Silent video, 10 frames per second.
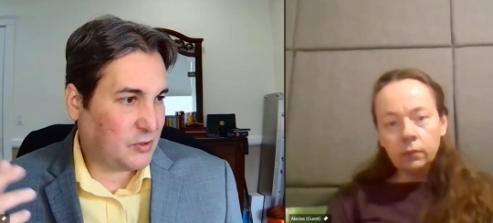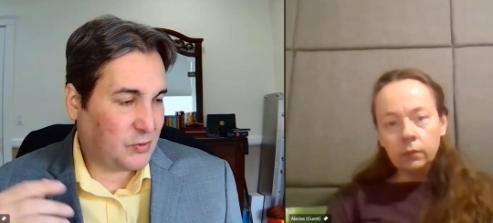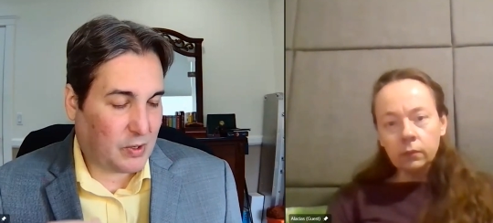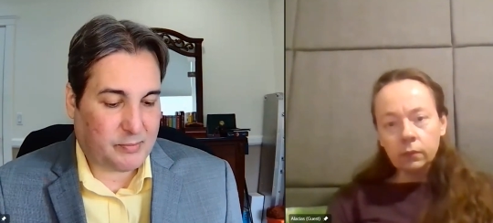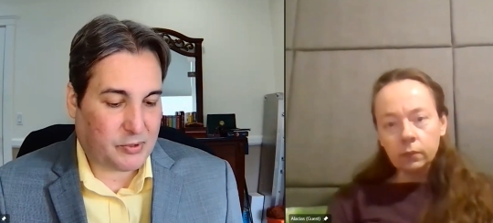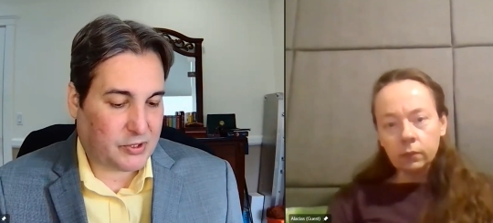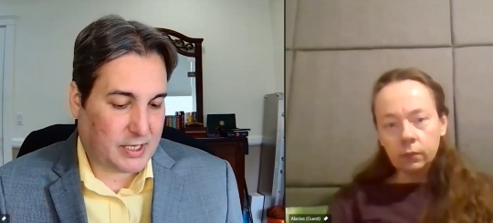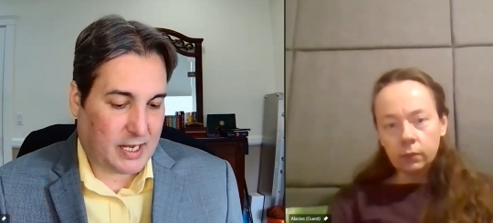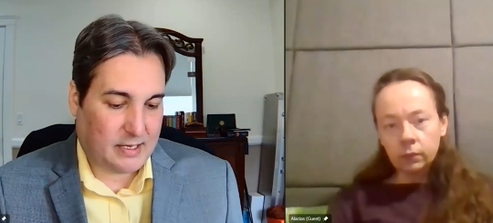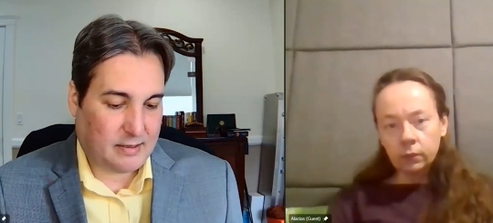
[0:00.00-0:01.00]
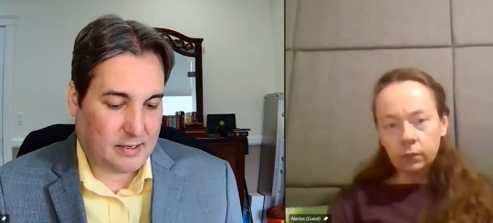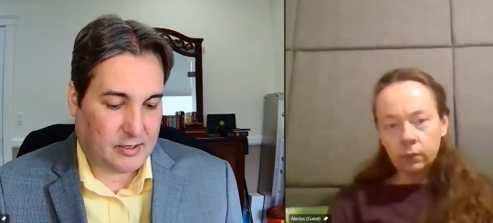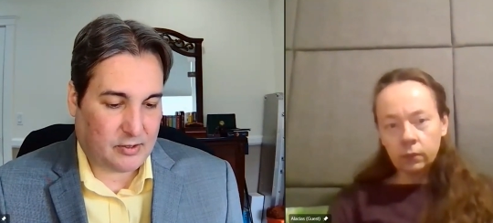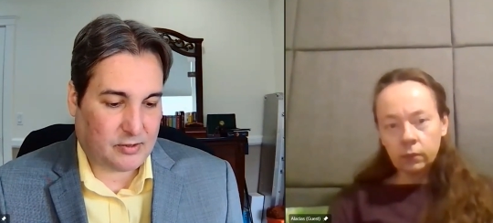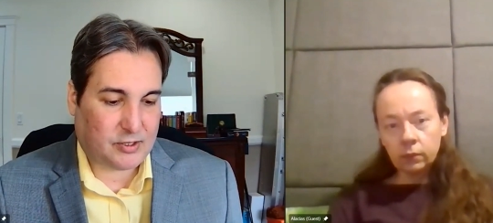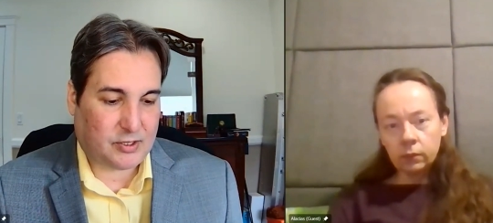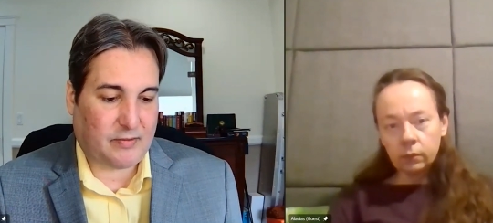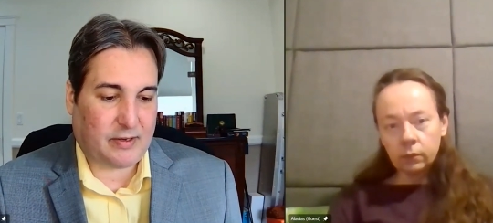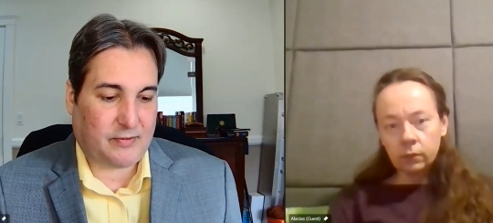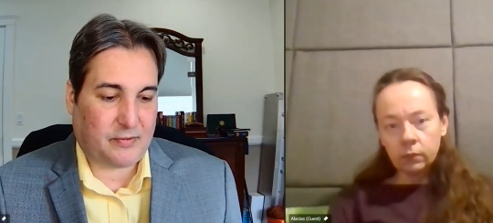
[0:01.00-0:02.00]
Speaker 1: 20% and you're
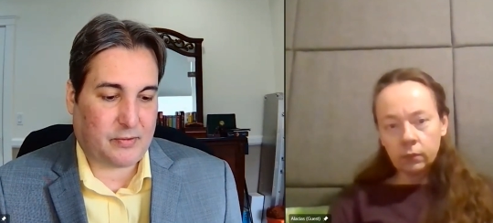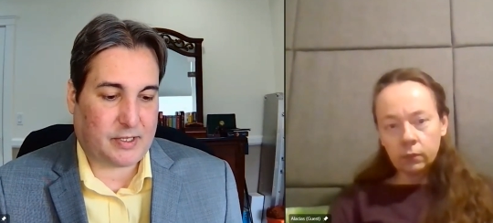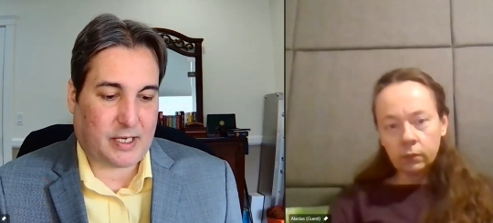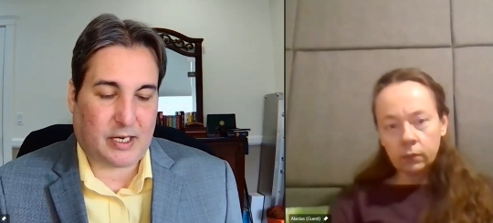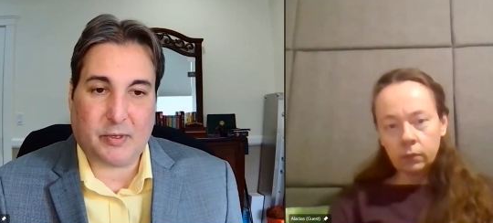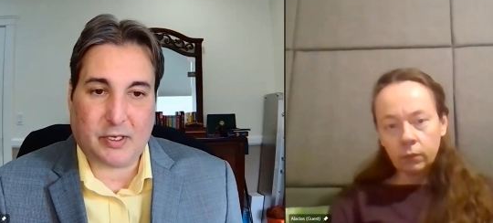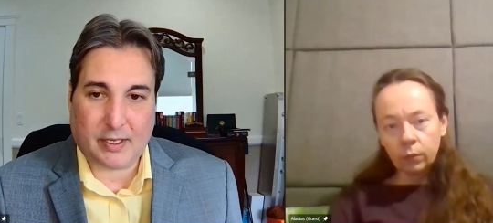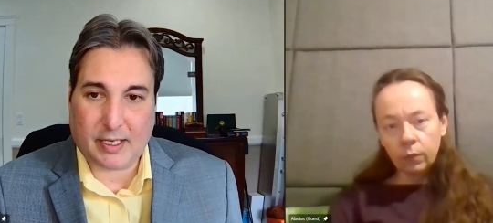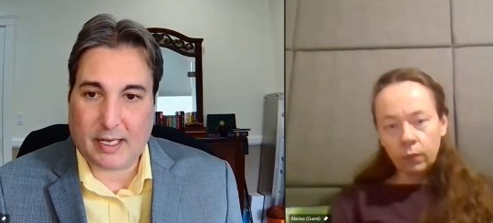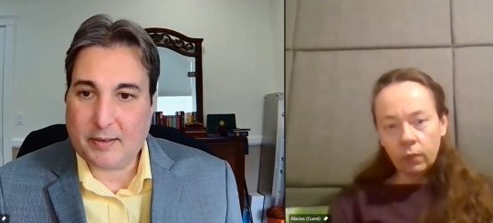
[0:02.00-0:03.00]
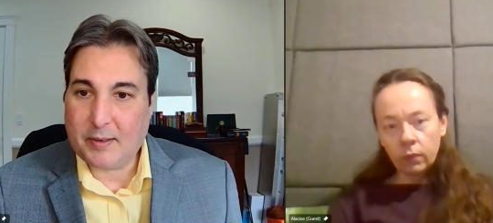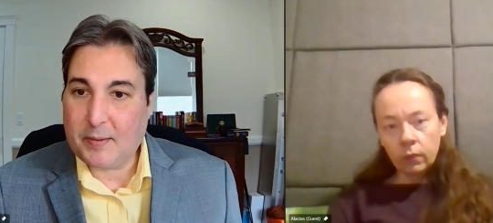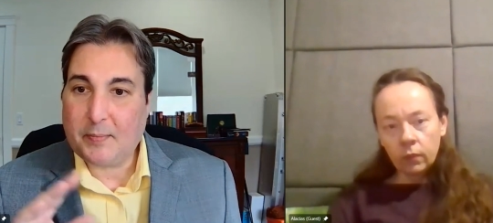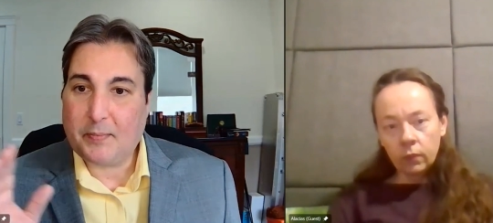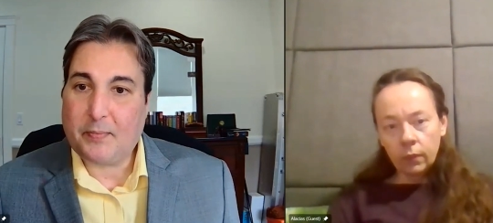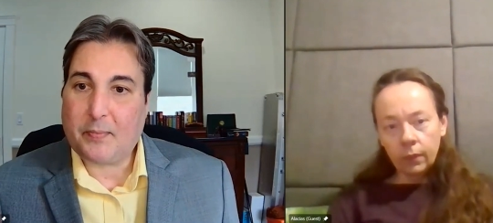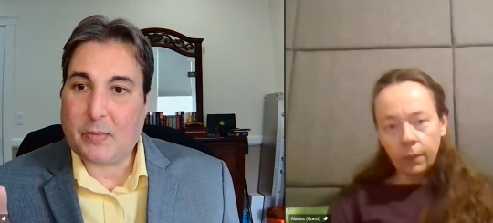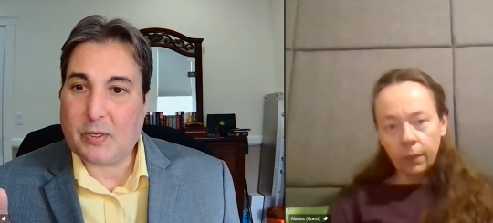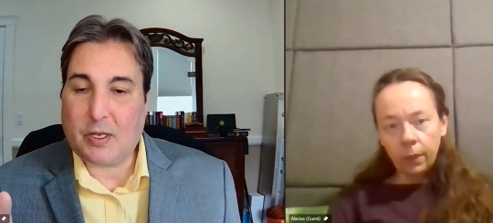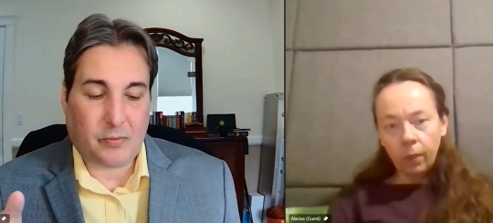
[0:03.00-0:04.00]
saving that for retirement and all that
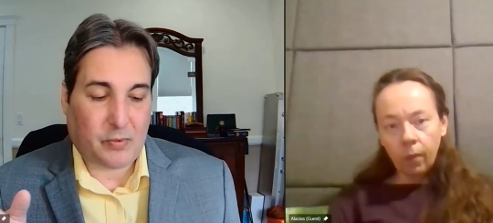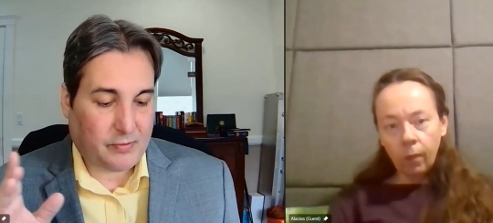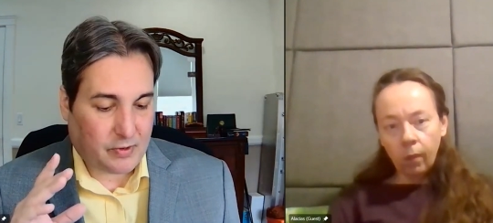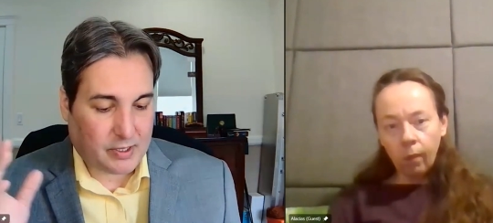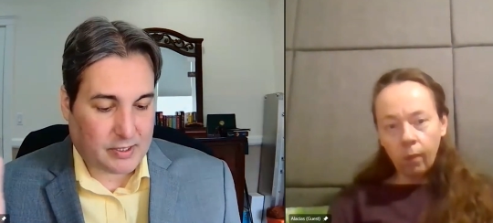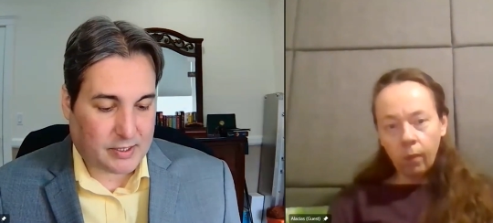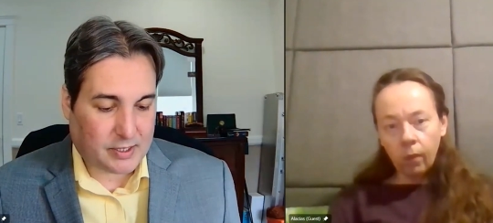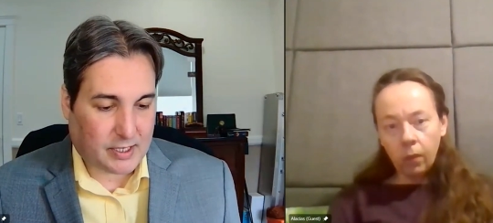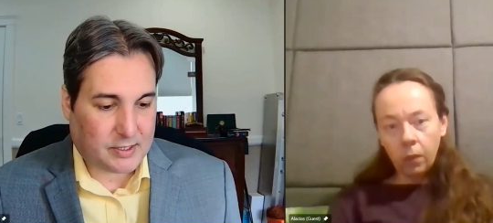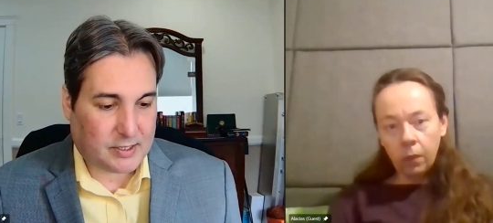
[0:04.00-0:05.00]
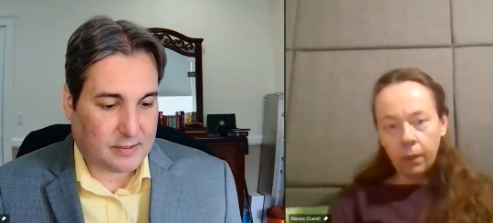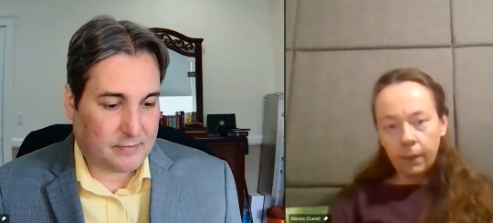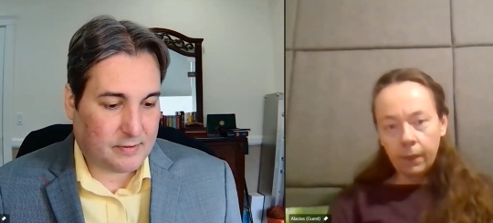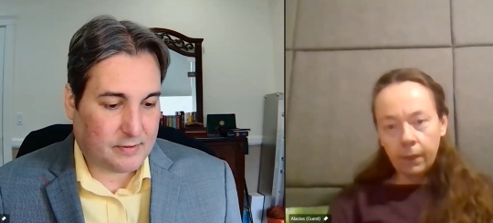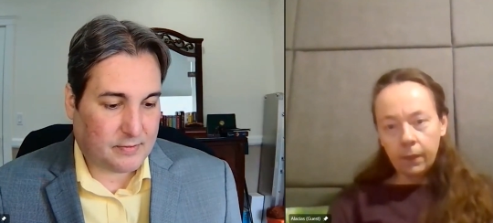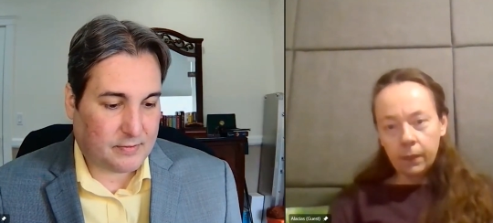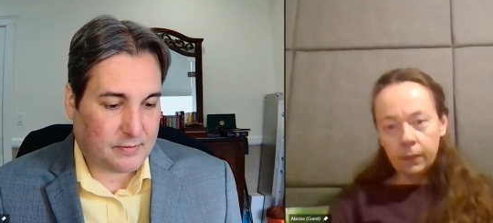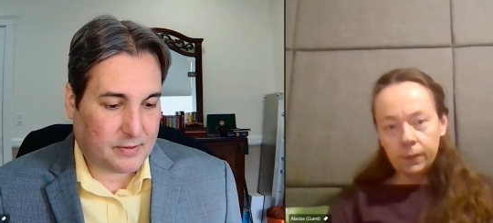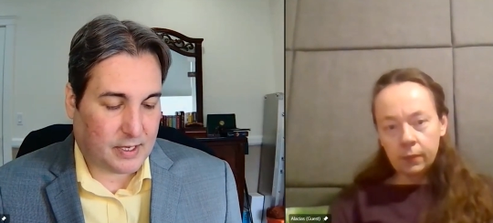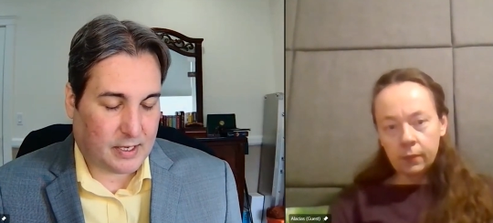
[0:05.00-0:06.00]
and we've already discussed that
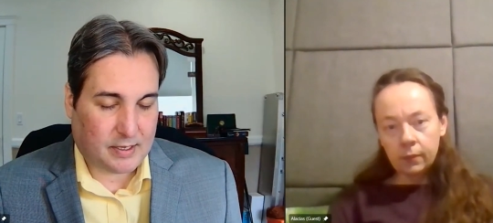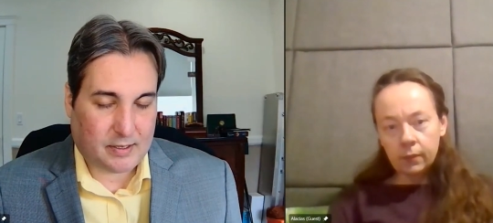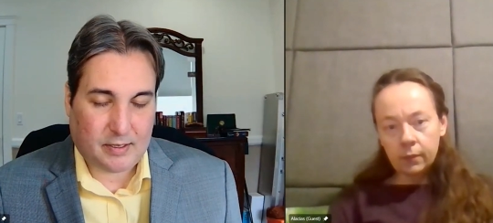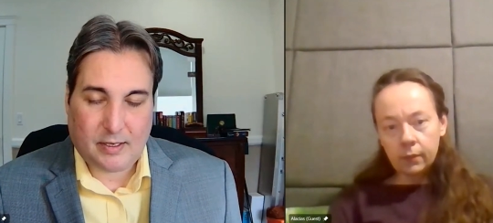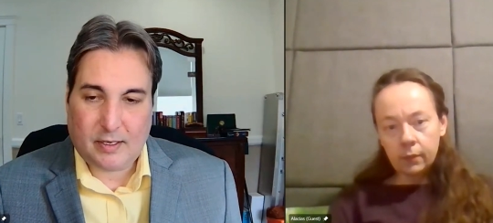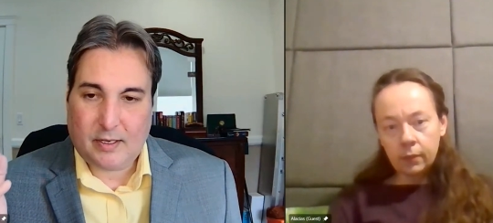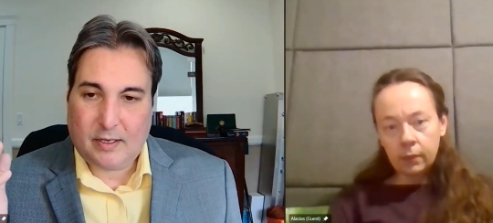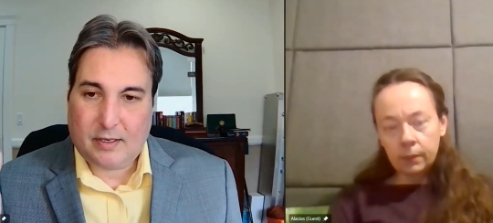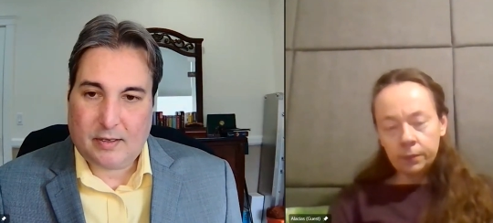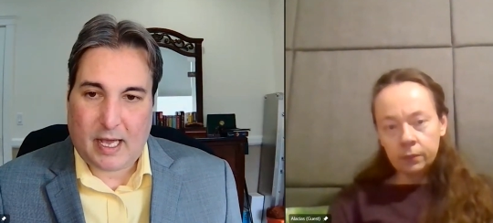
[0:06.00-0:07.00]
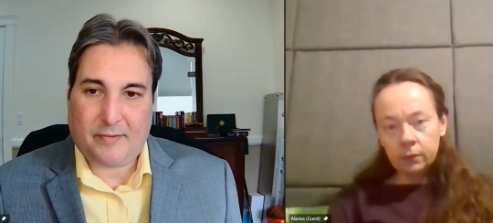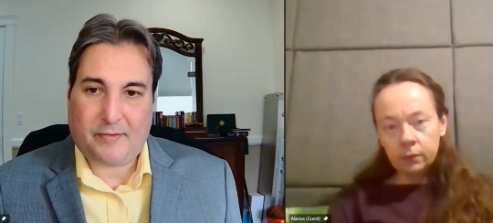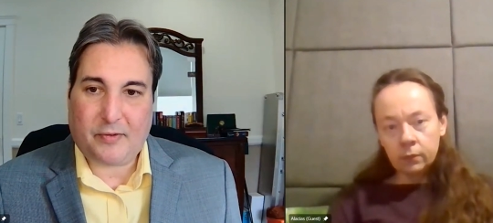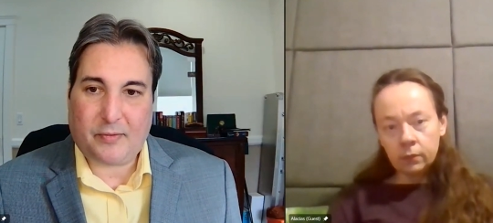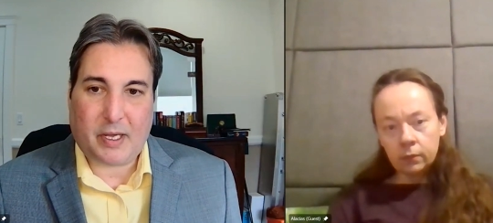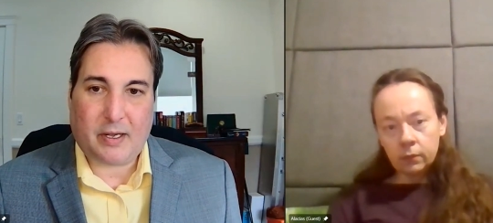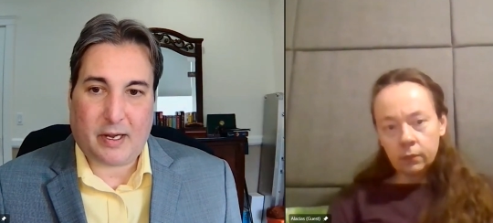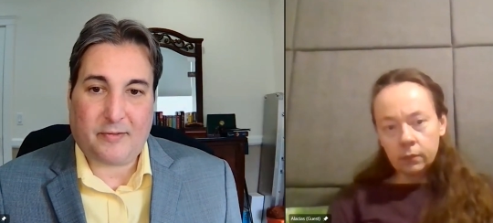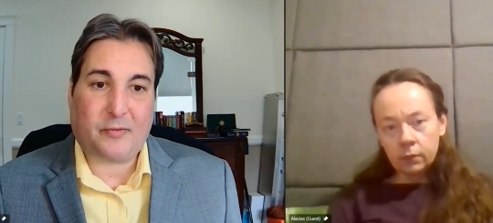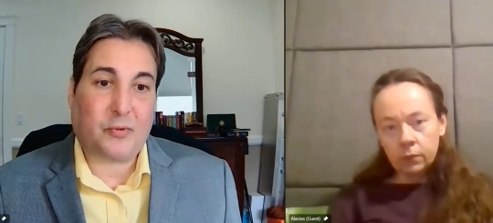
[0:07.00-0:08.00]
uh, half of Amer-
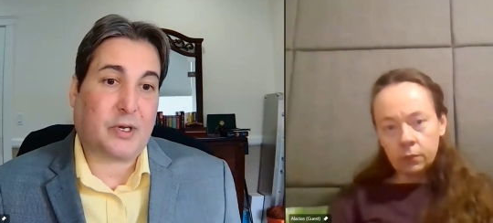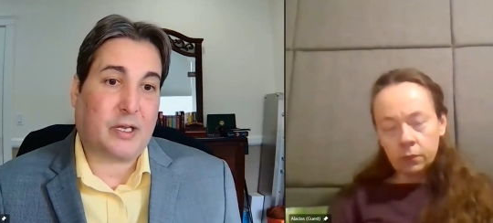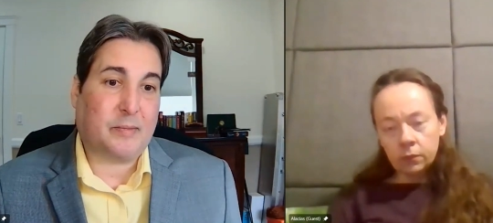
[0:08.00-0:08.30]
half of working